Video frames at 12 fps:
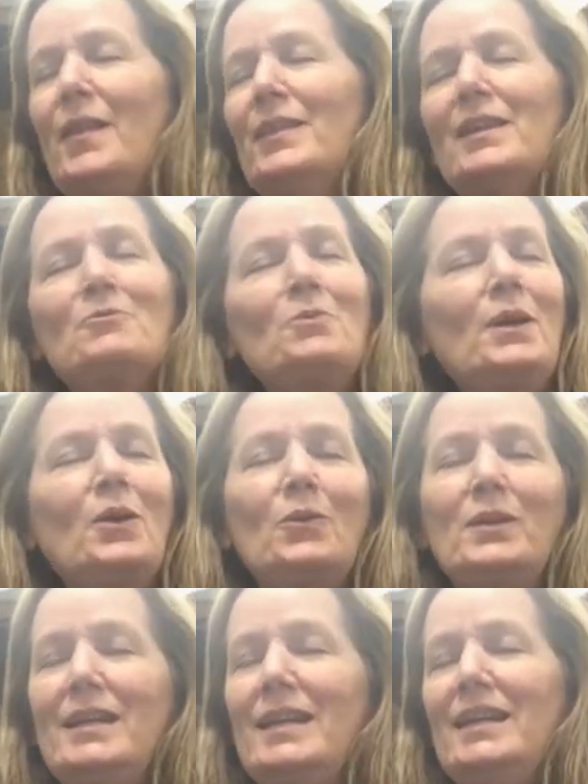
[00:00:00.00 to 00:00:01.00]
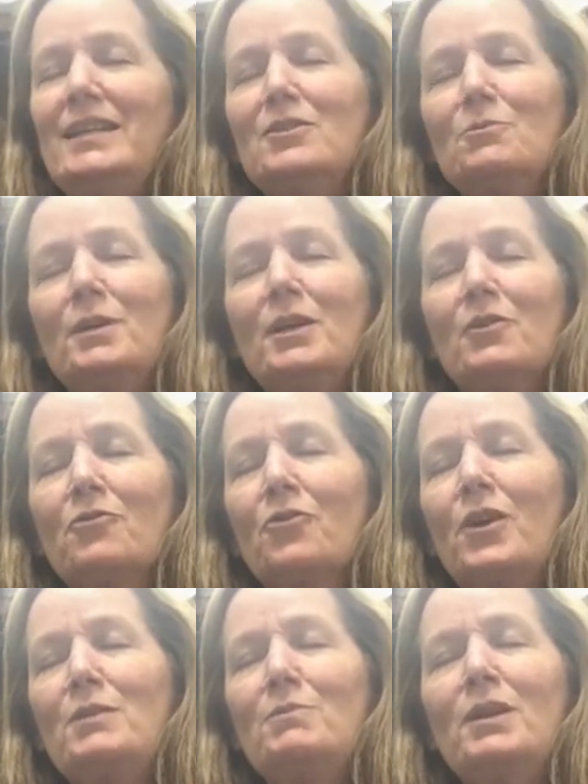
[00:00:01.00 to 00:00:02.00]
that we don't need to be
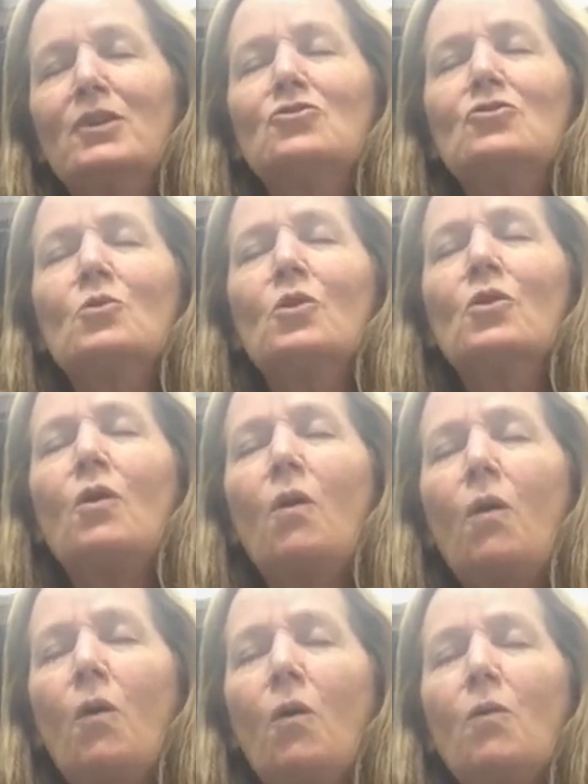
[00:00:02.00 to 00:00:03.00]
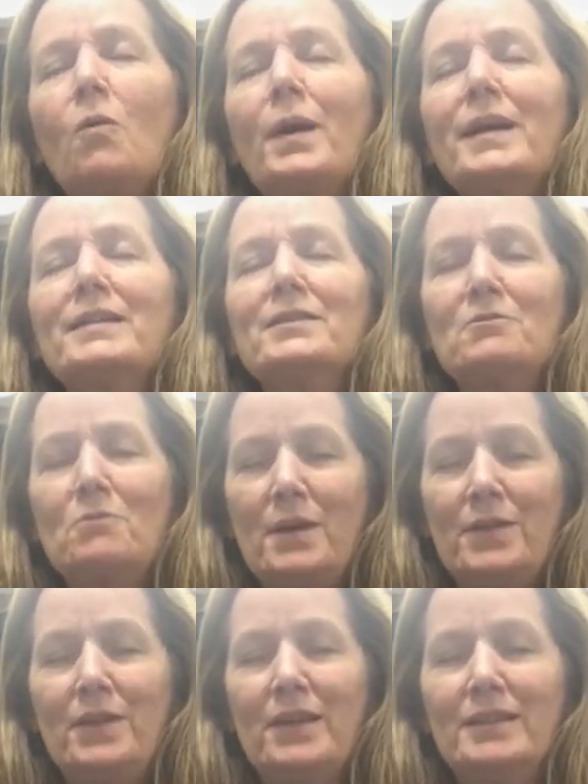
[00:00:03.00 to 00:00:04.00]
afraid because you are always
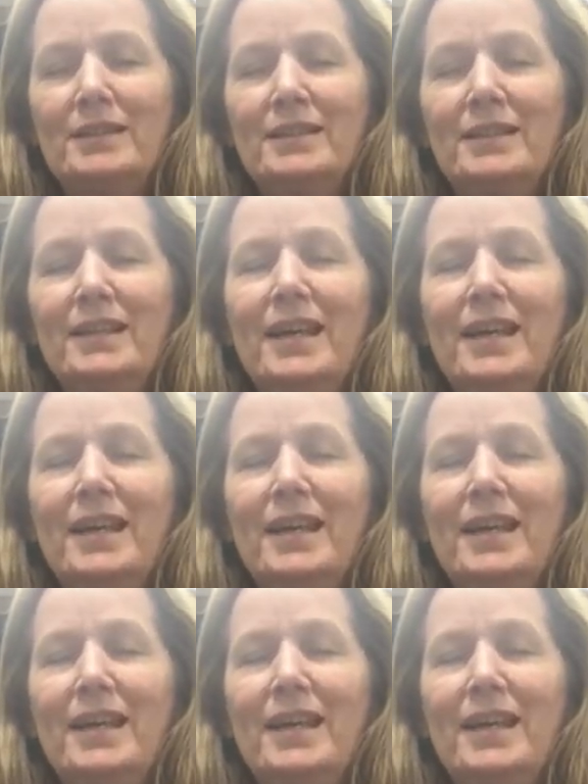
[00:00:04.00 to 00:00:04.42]
with us.